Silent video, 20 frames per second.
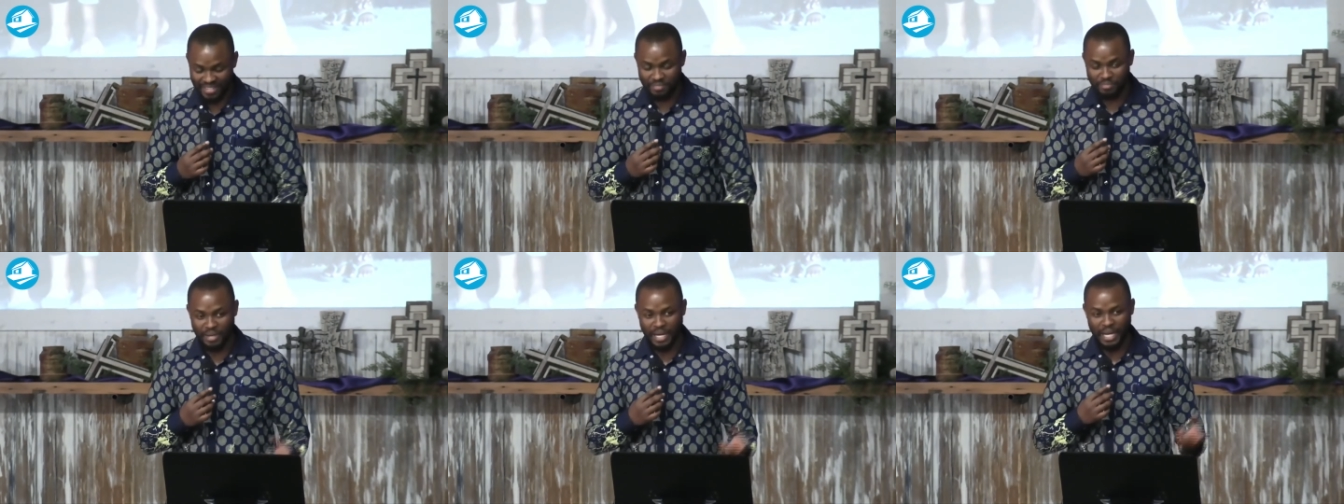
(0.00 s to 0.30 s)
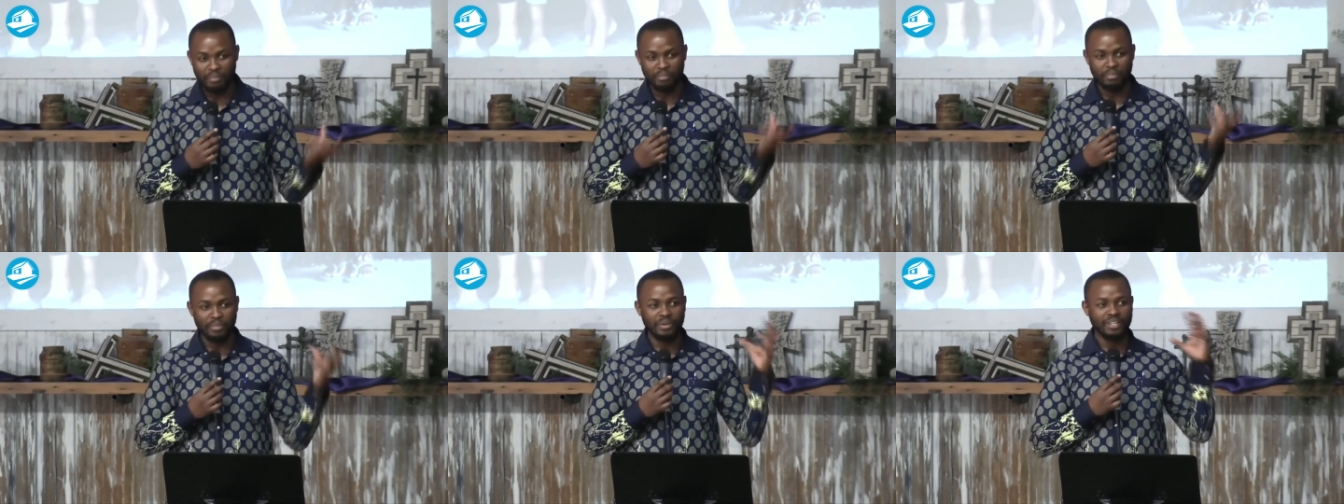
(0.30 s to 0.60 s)

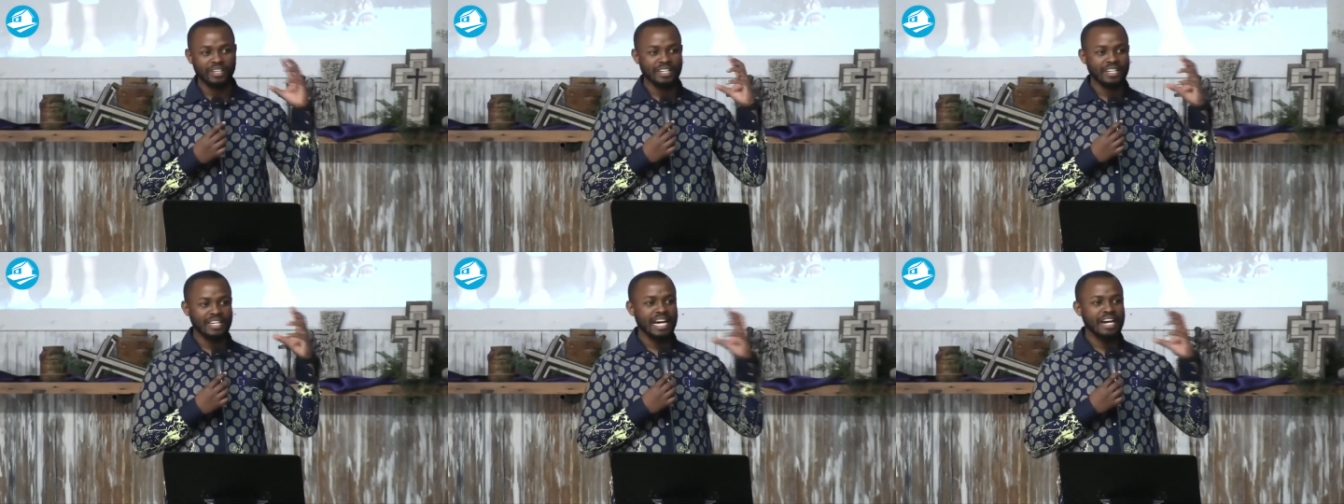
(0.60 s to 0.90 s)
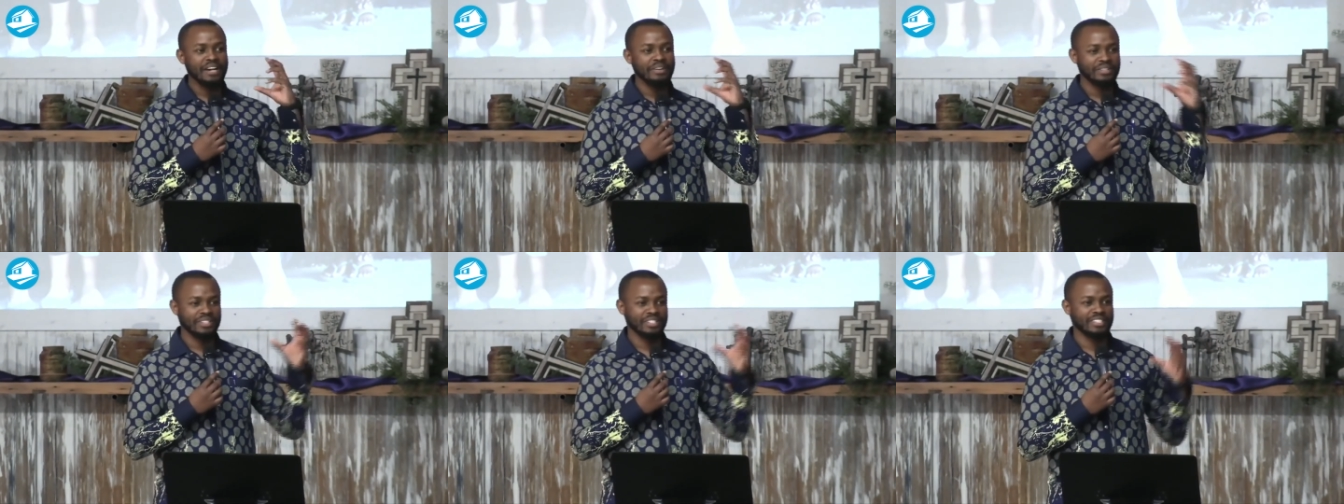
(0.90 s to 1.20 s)
Bible
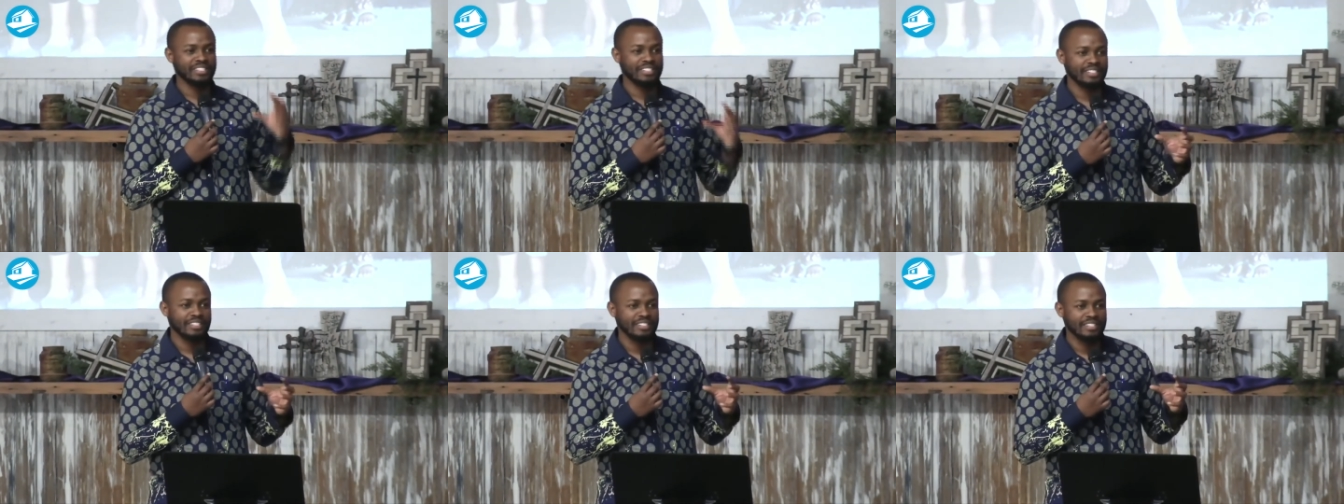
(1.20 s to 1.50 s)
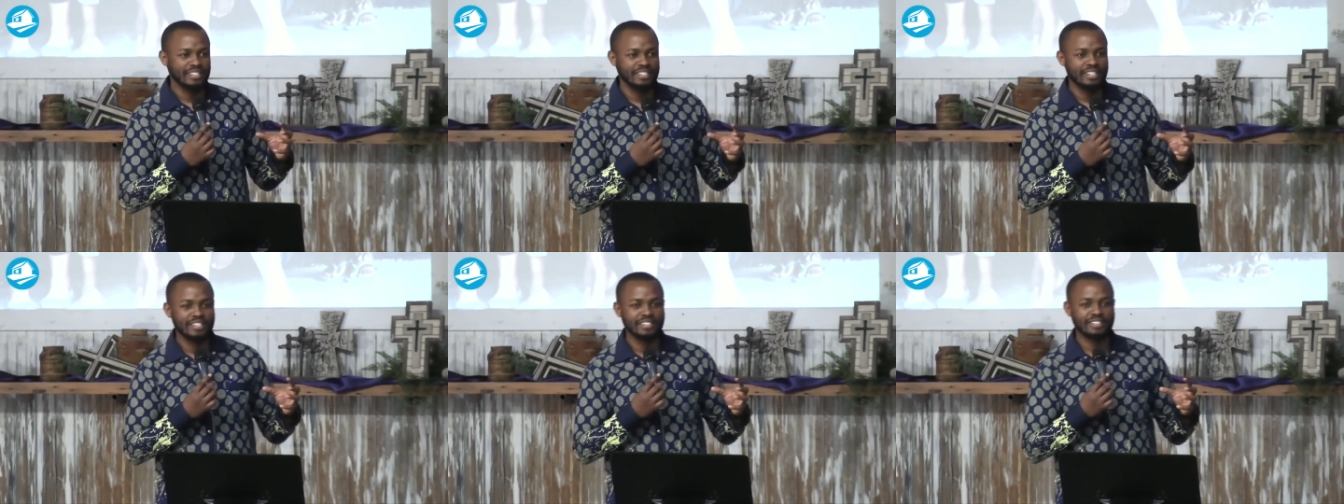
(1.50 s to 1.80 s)
encourages
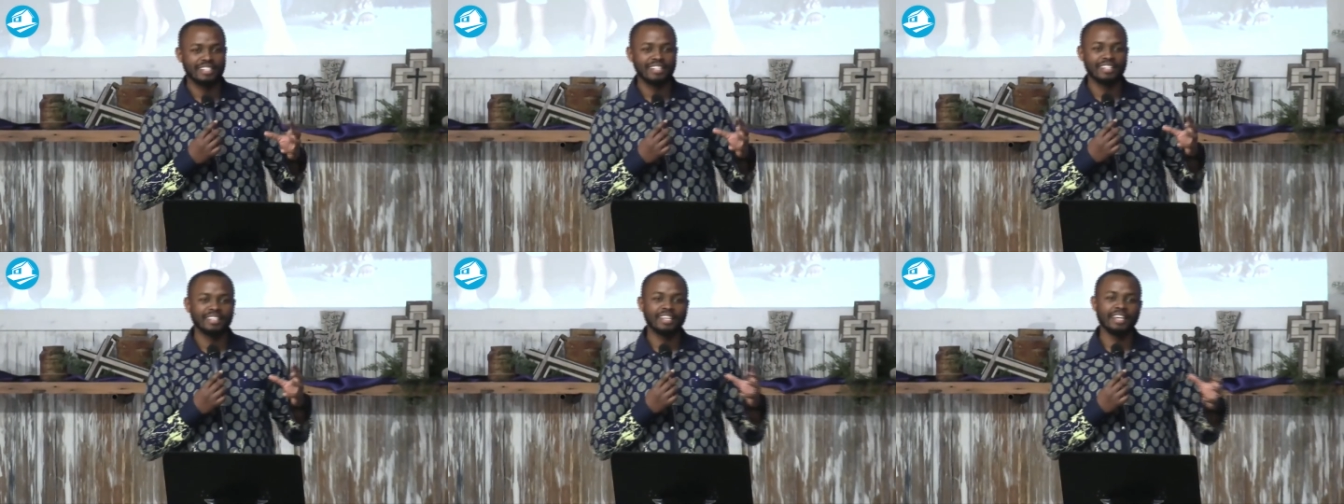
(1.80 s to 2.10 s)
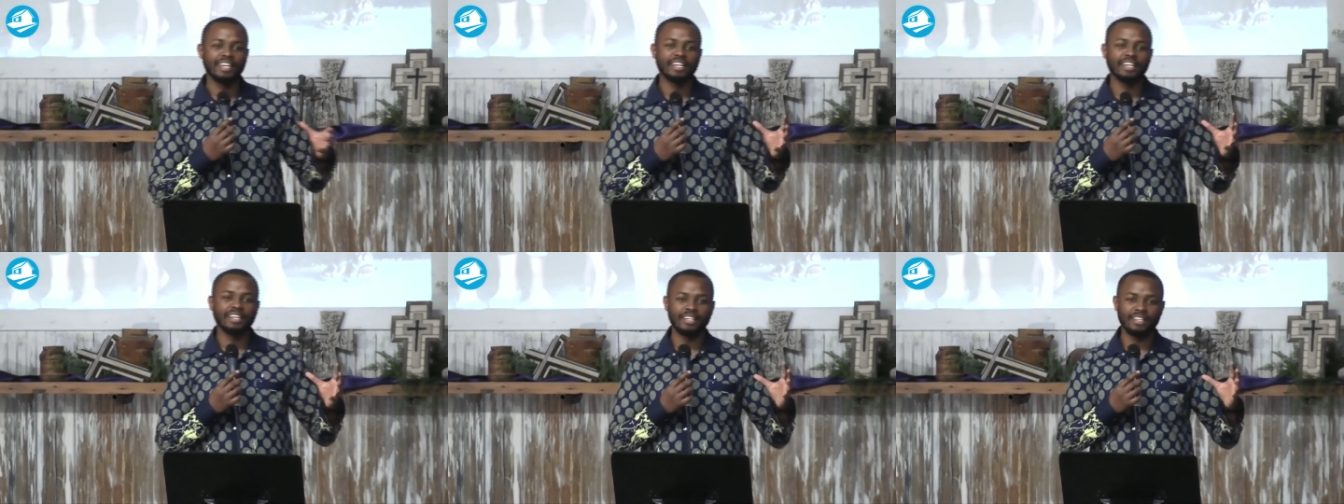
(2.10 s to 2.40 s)
us as the
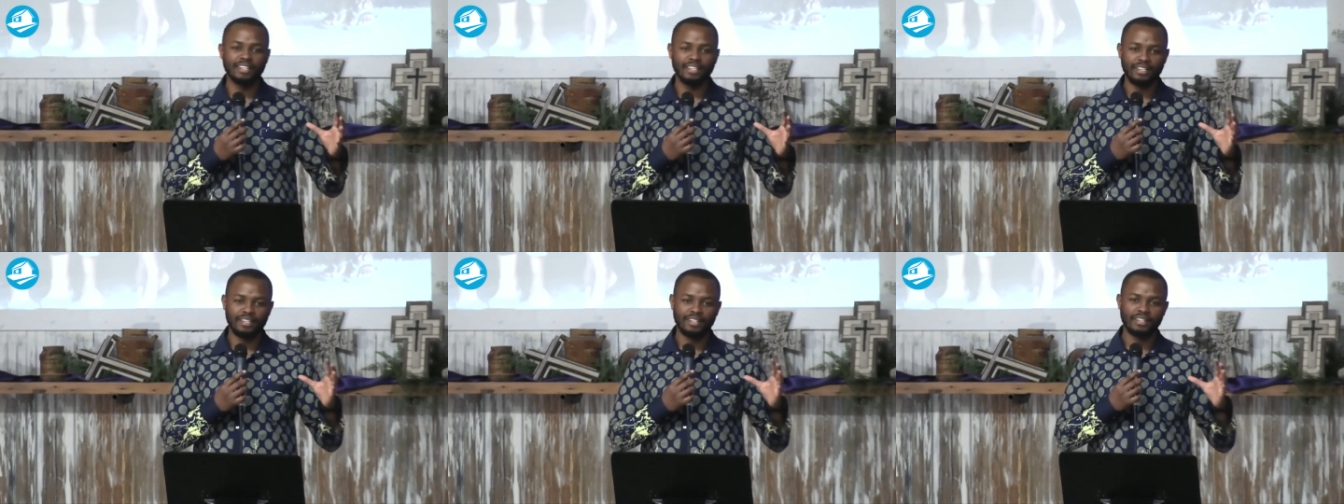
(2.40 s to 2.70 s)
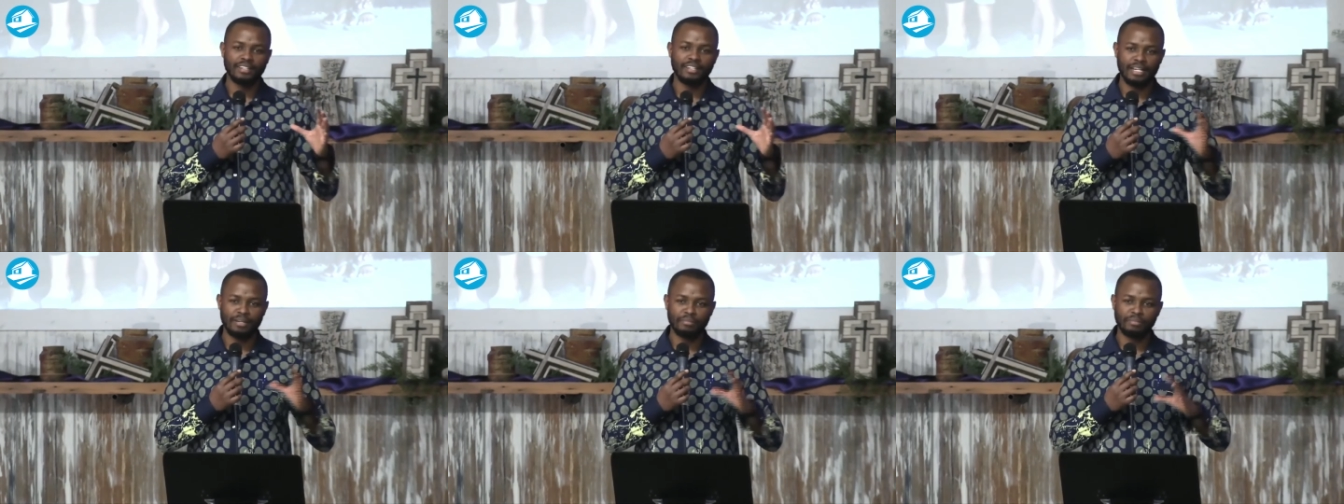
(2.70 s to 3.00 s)
day
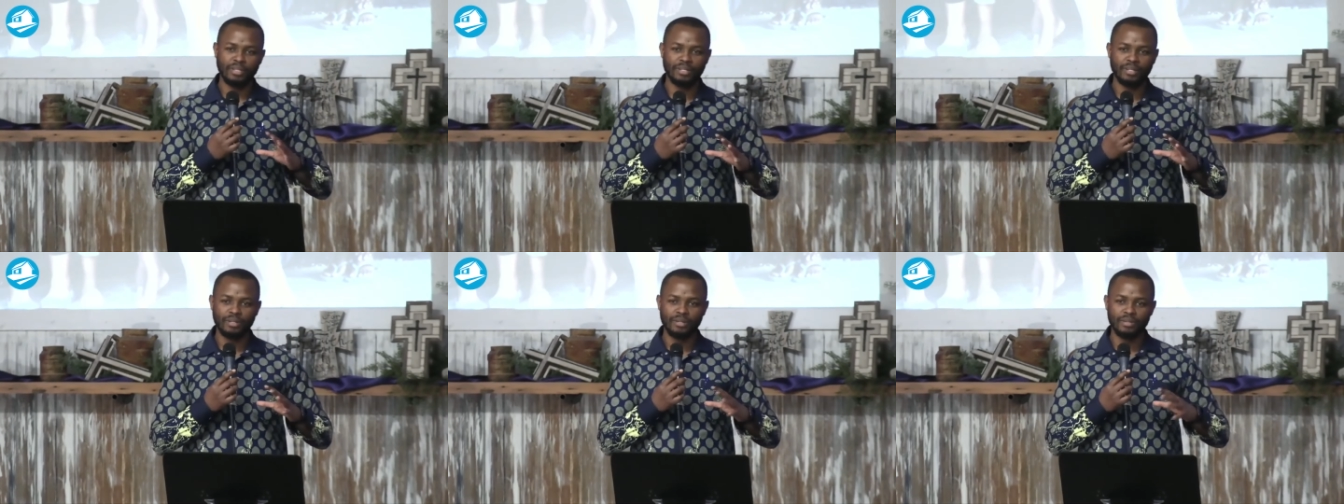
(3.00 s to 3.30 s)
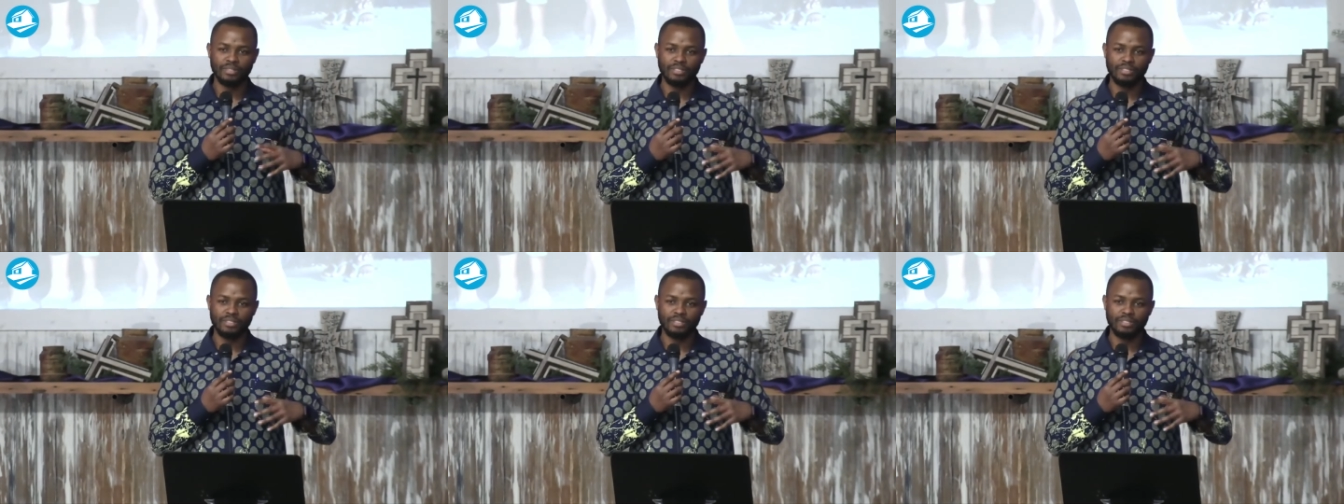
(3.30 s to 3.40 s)
come close,